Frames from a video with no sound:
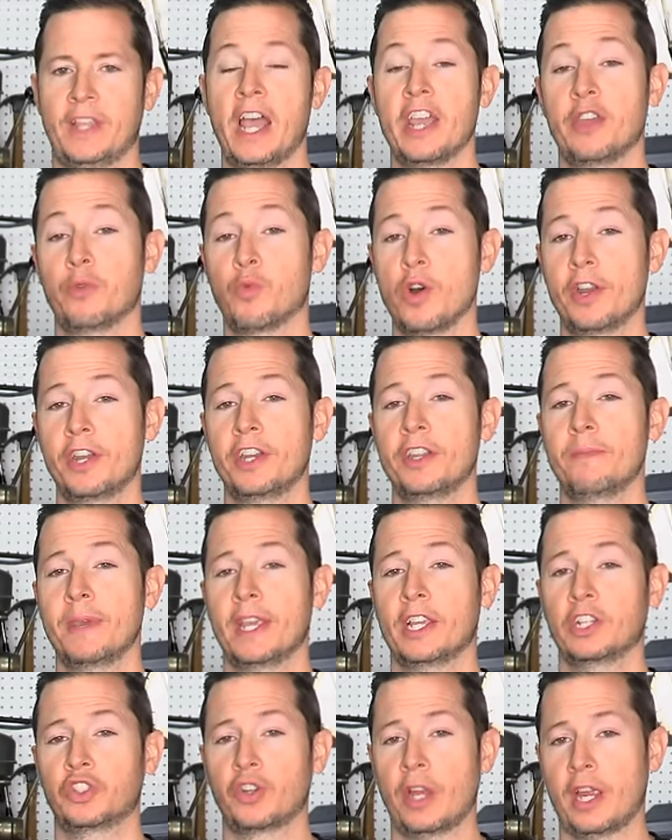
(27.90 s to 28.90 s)
I had wanted to
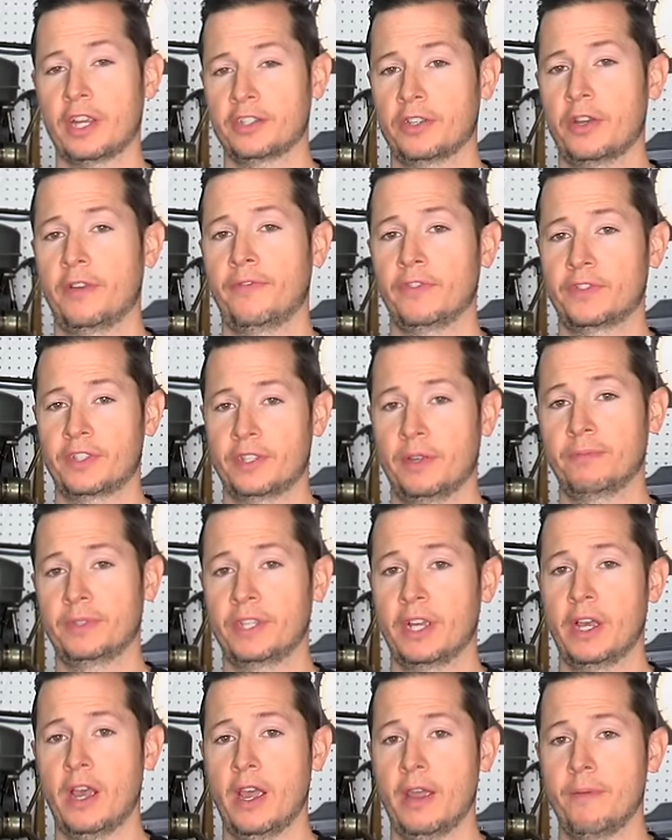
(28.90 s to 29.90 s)
make a track saw for some
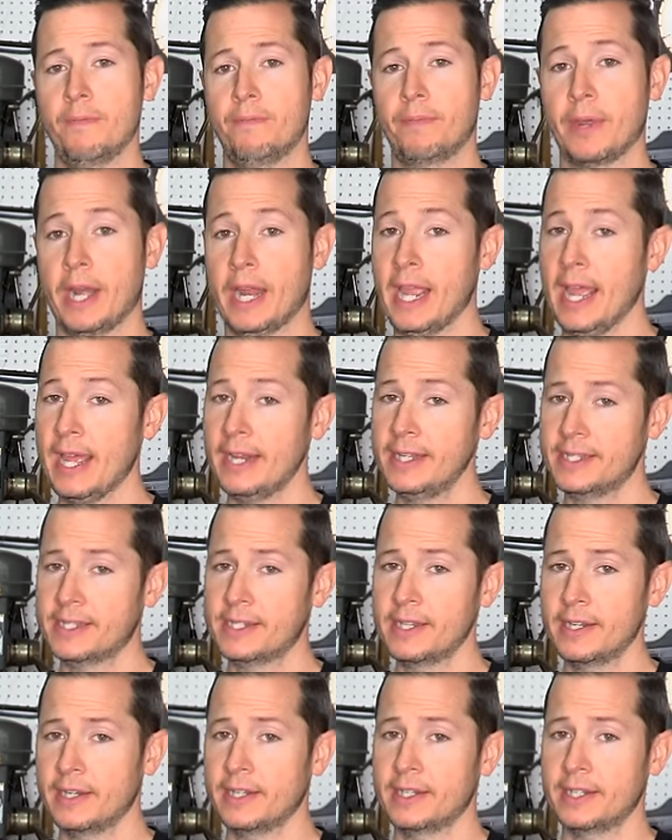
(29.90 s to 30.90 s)
time, but I hadn't
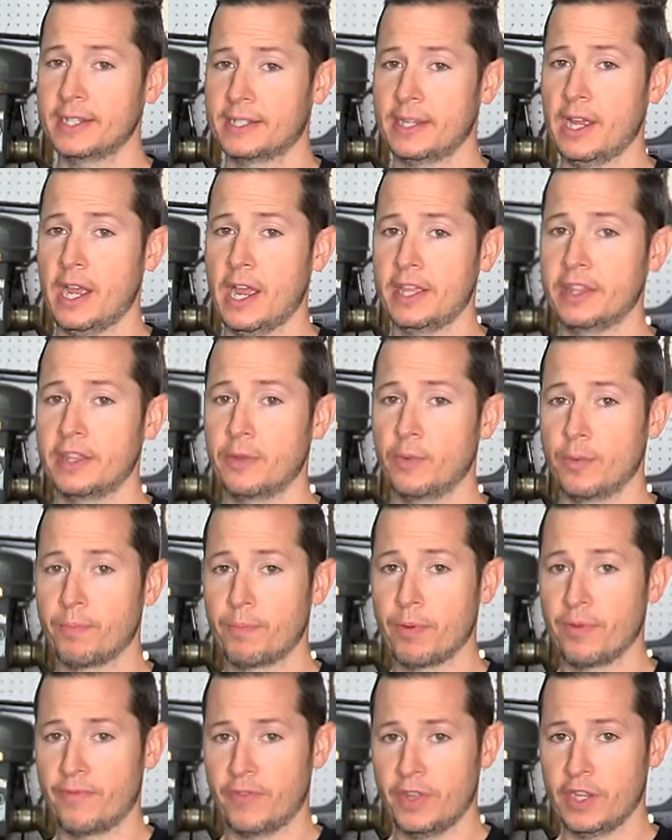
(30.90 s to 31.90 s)
seen a design that
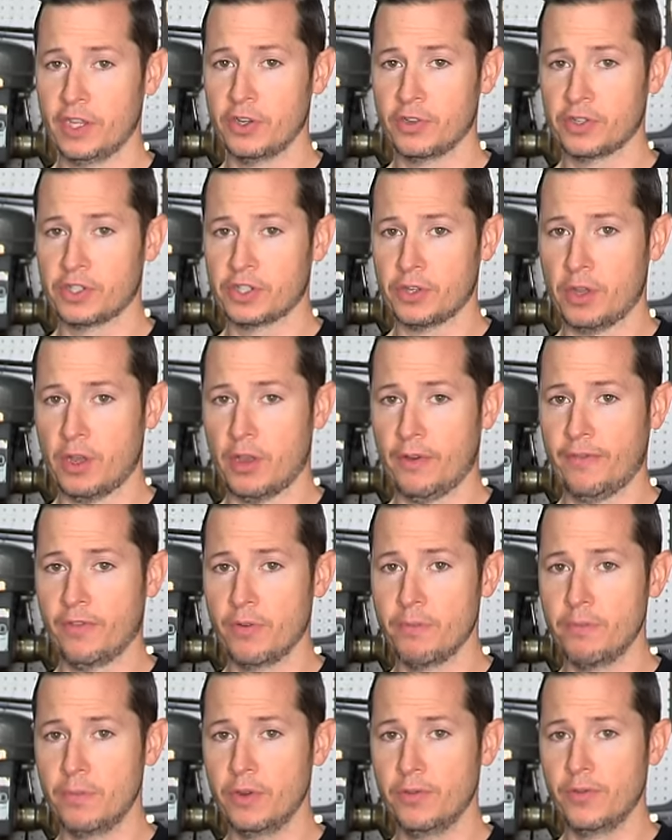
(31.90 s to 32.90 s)
would prevent your saw
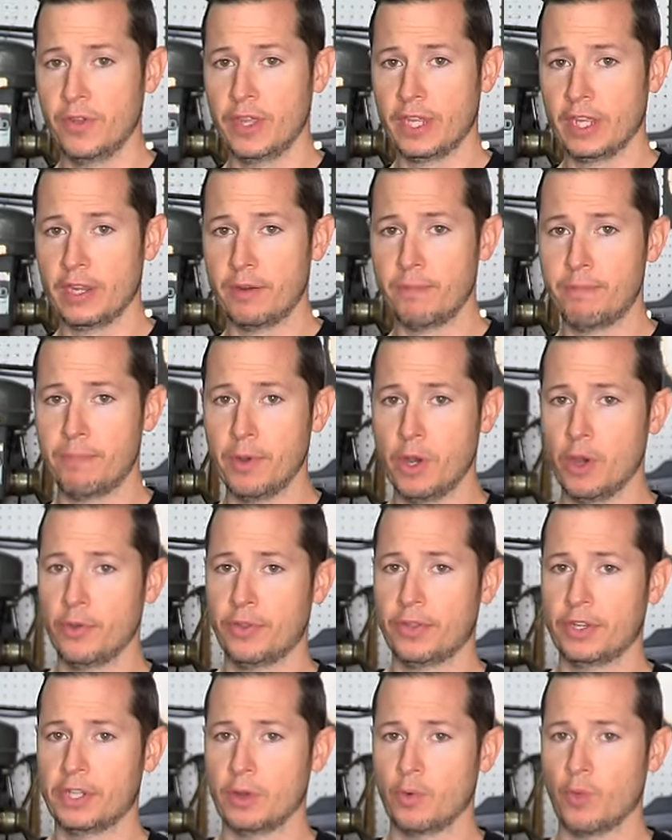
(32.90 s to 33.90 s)
from moving in
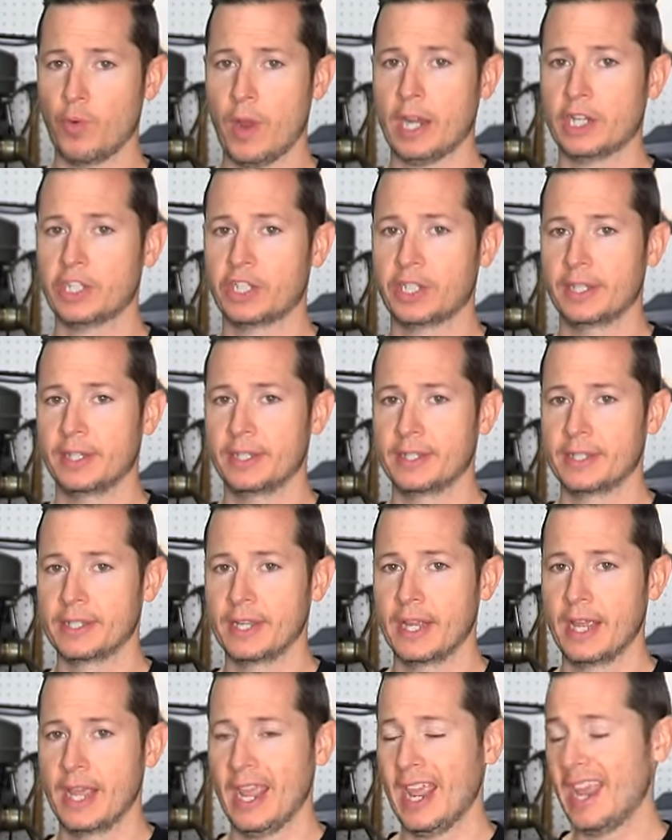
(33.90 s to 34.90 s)
both
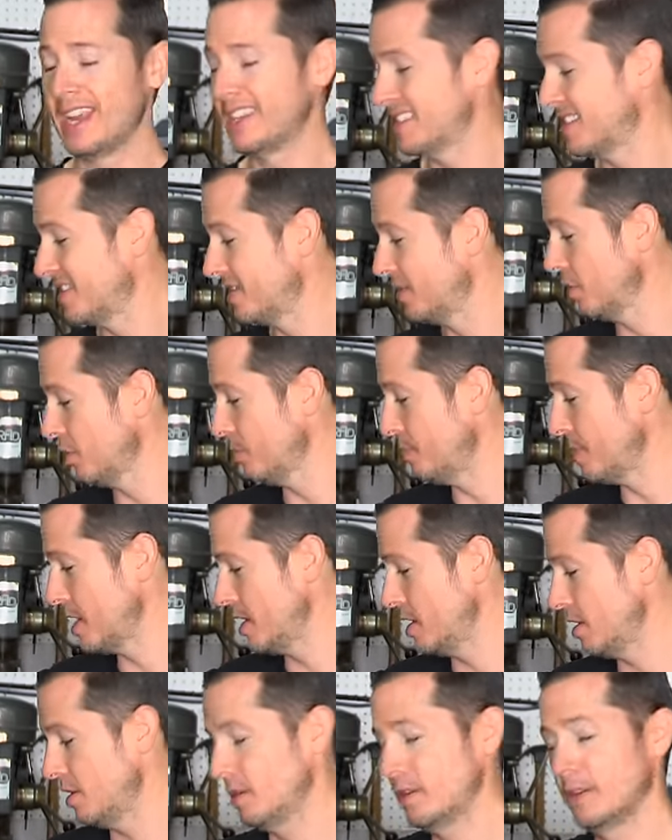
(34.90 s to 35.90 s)
directions and still
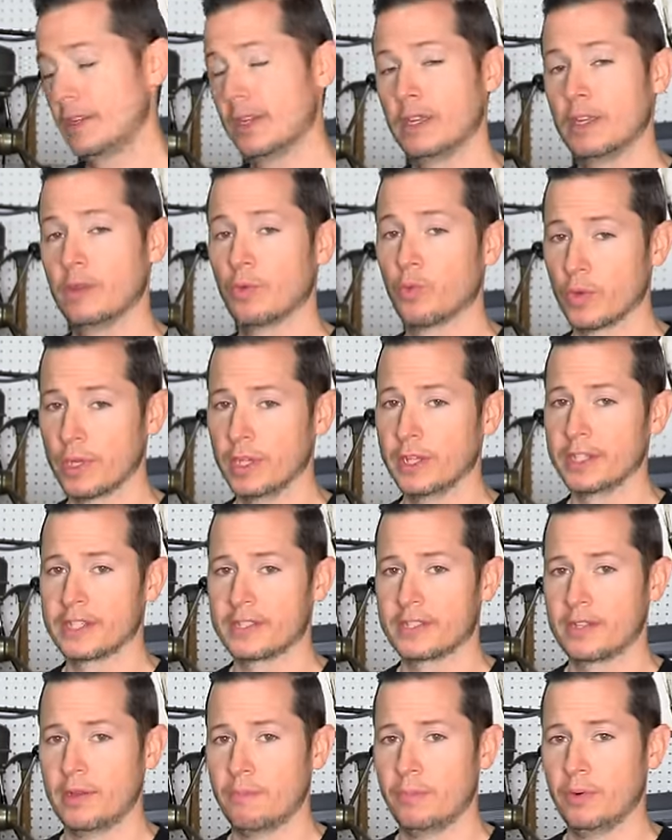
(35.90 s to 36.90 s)
be really
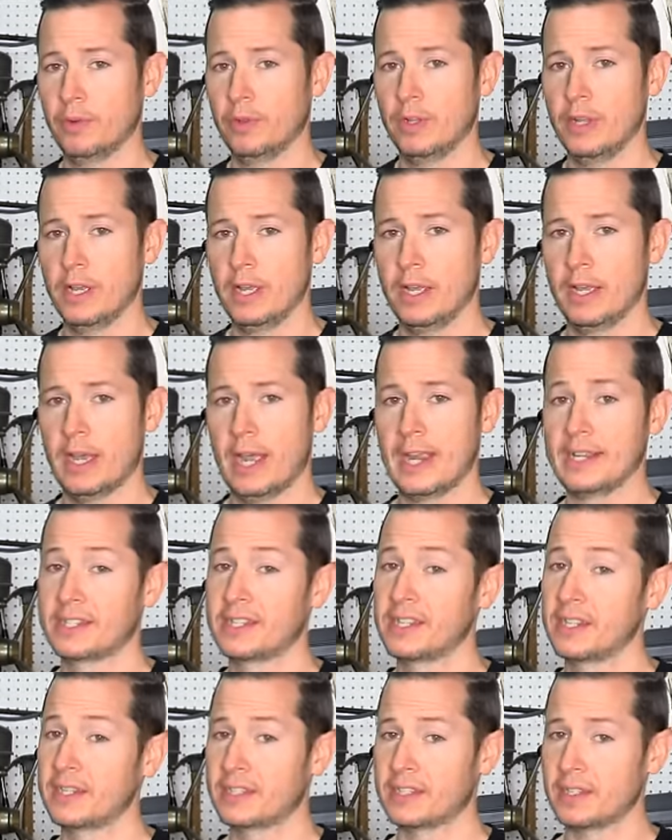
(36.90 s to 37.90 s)
simple. I
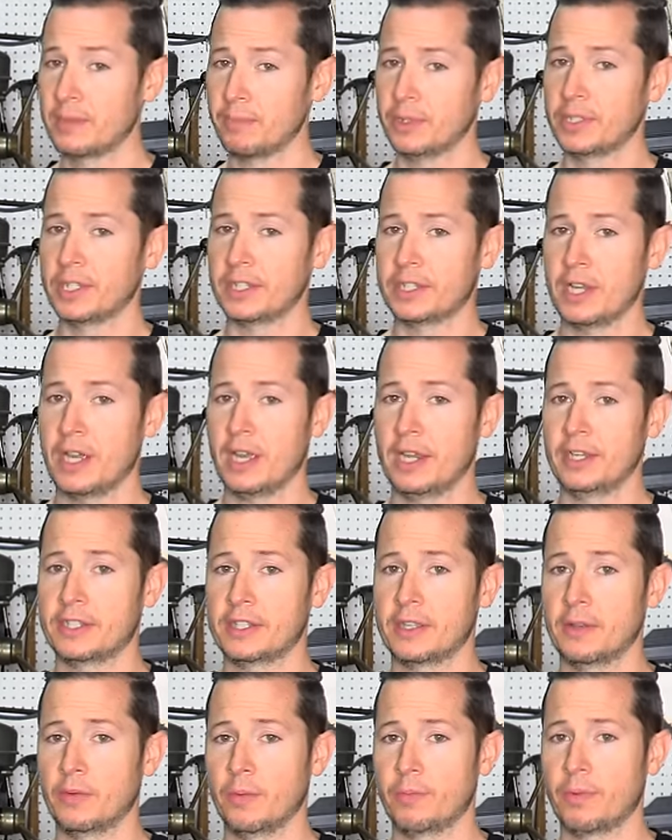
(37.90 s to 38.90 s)
had seen simple
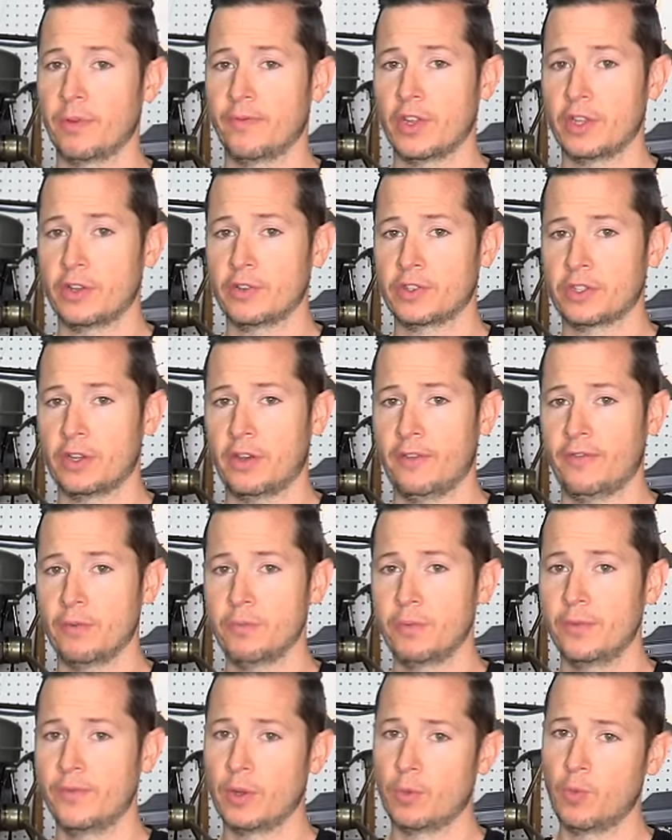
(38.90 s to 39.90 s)
designs that would prevent your saw
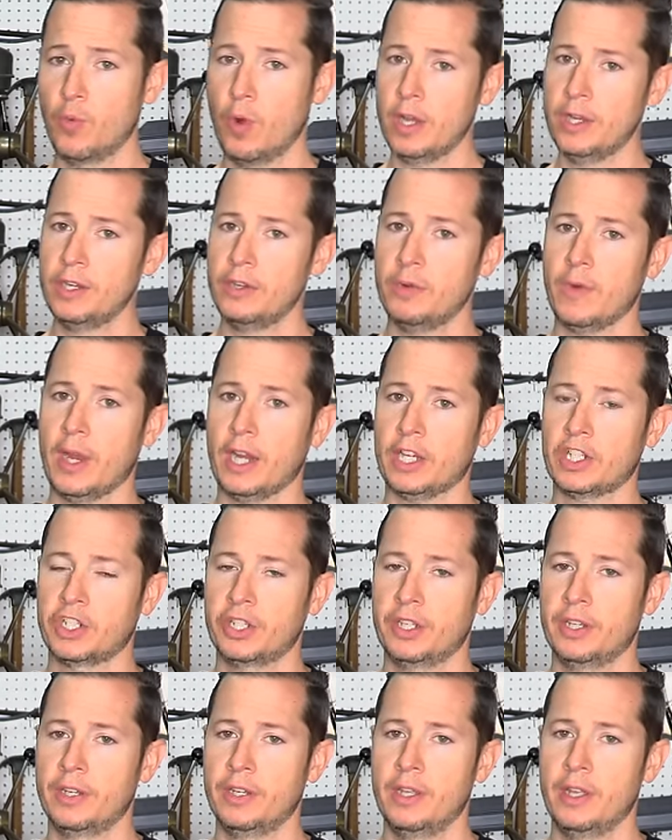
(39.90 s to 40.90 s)
from moving one
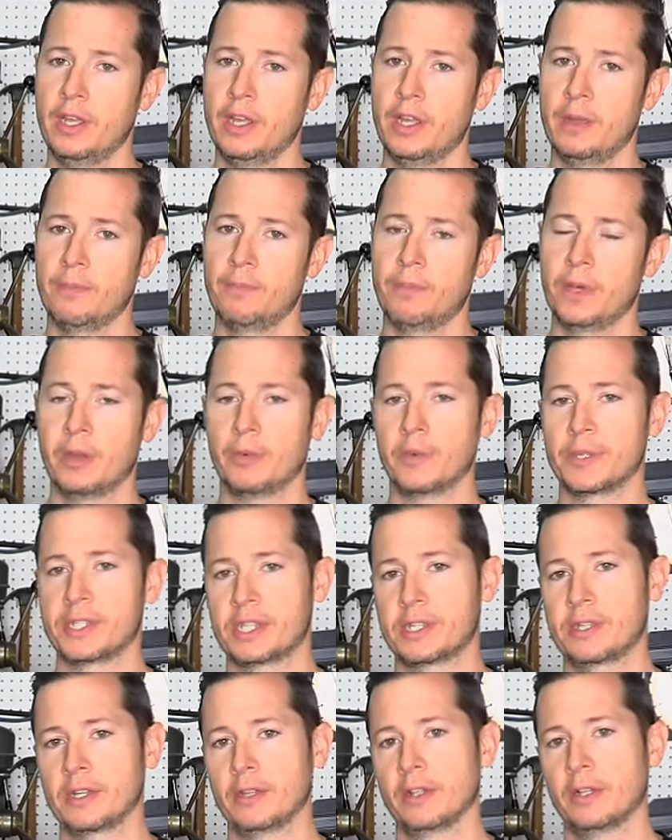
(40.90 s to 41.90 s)
direction, but it
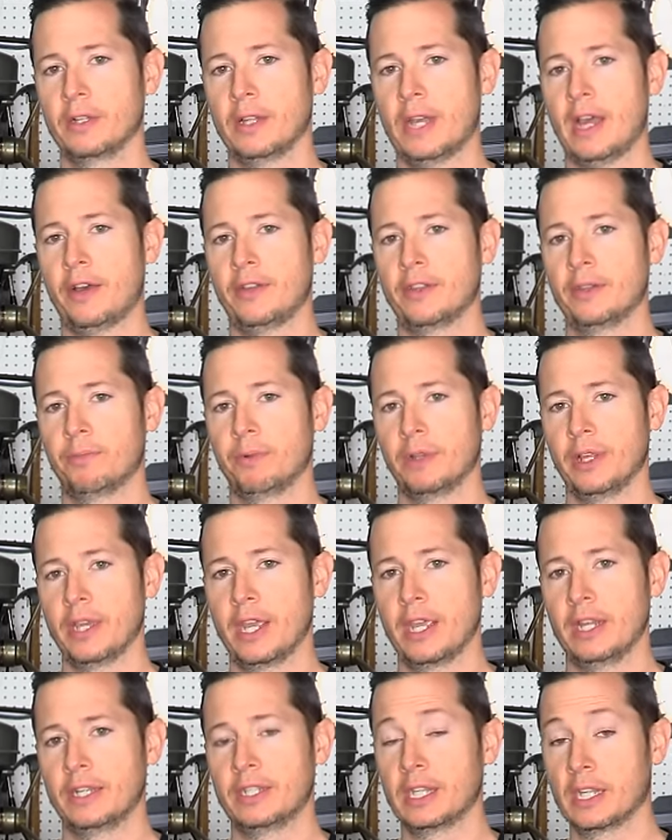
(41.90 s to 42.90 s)
would still allow the
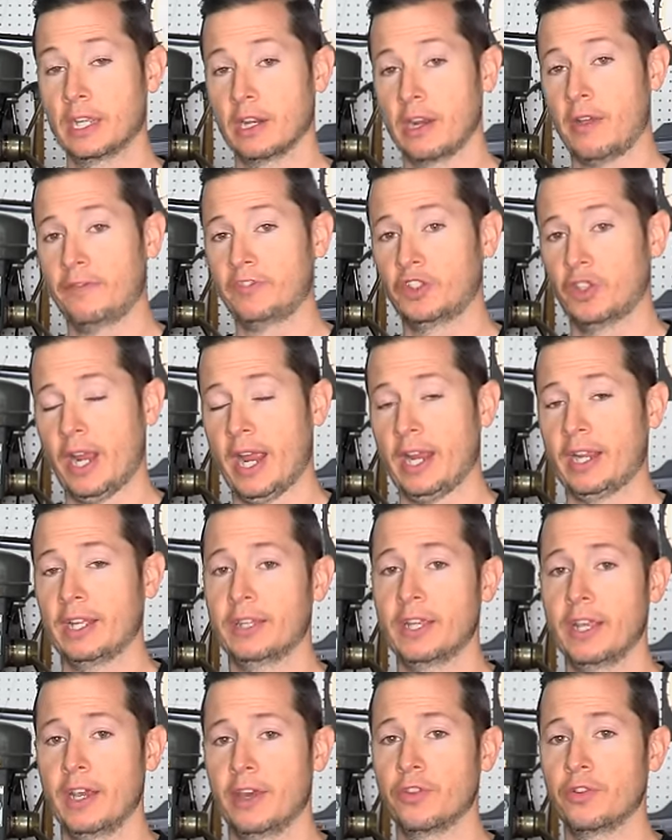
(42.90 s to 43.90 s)
blade to get off track
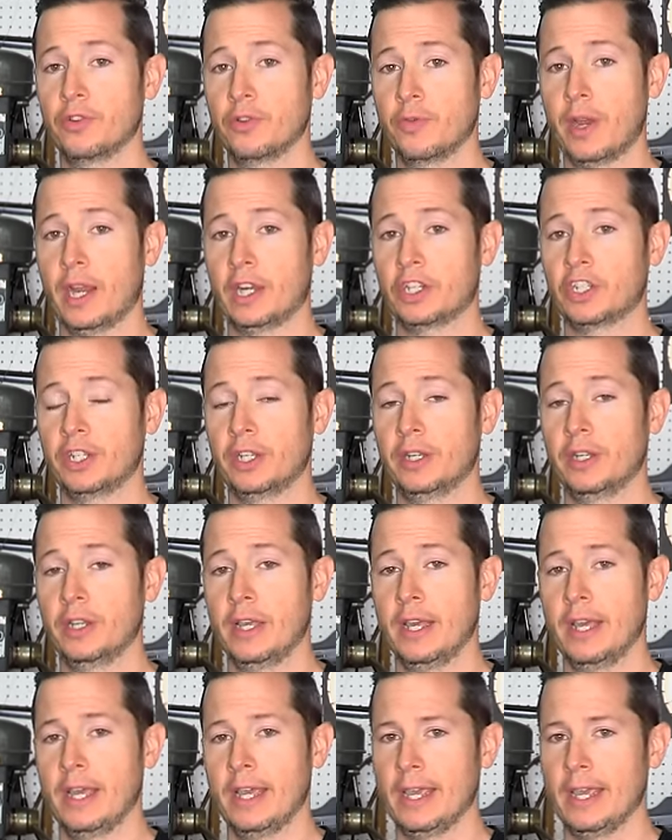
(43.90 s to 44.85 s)
in the other direction.